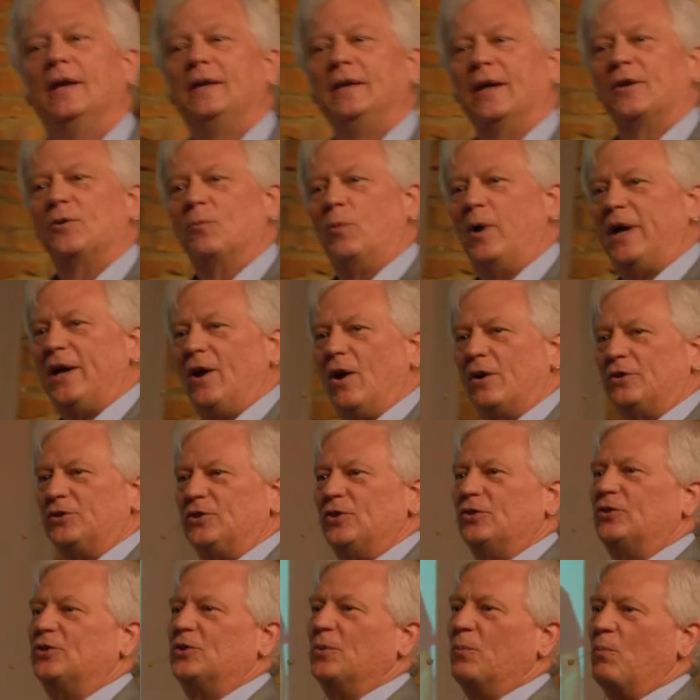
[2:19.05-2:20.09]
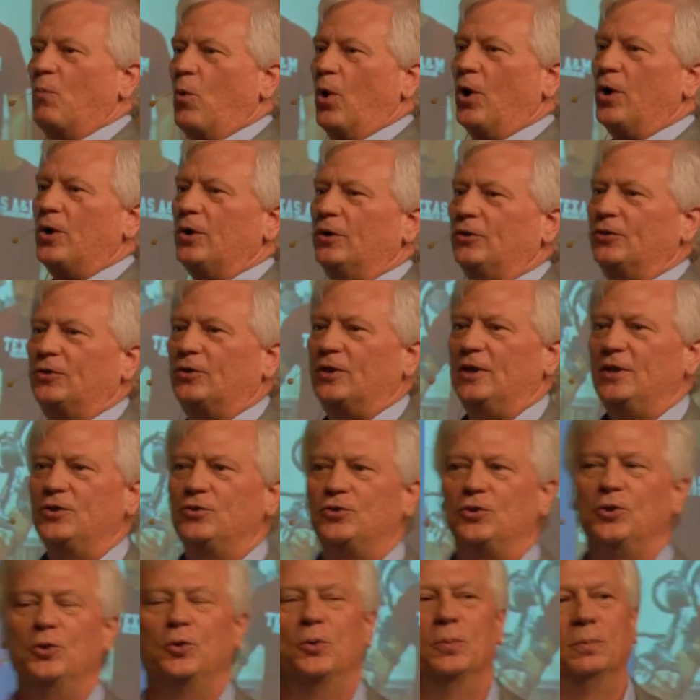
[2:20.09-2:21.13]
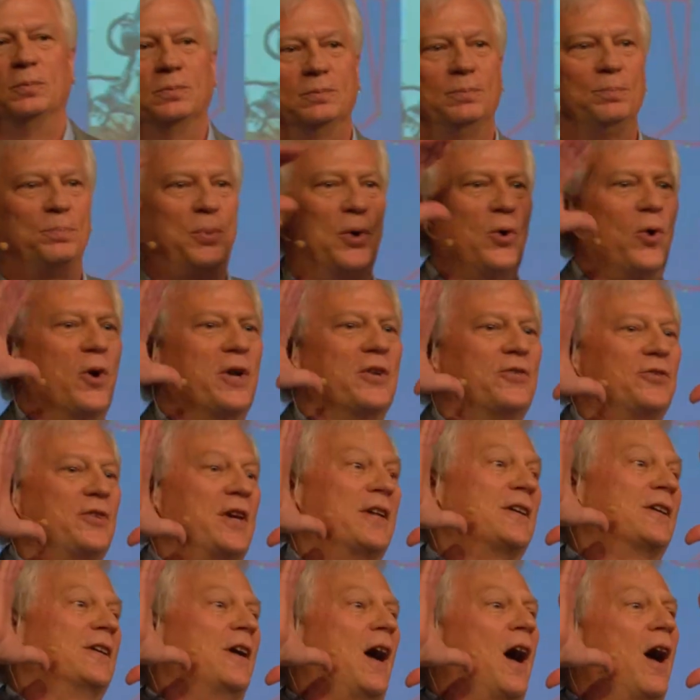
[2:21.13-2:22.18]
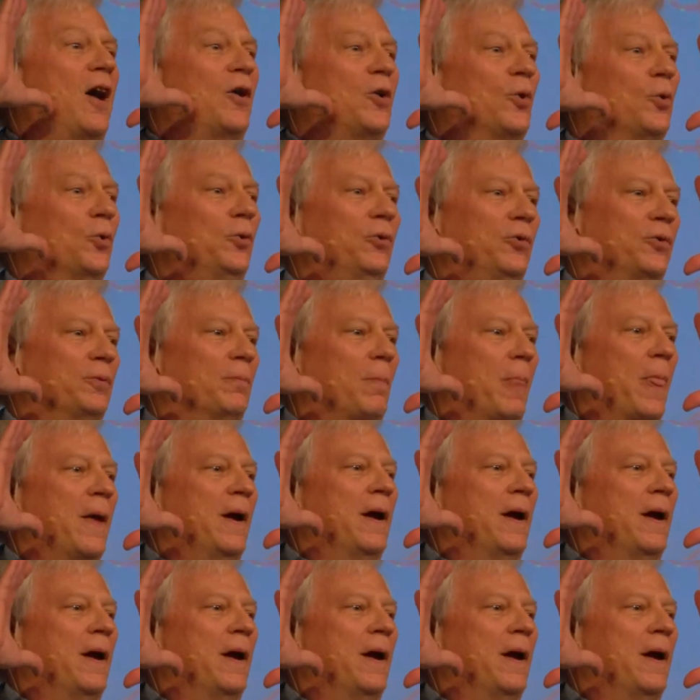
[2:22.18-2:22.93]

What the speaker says: Now, the way our system works is you put on a set of goggles,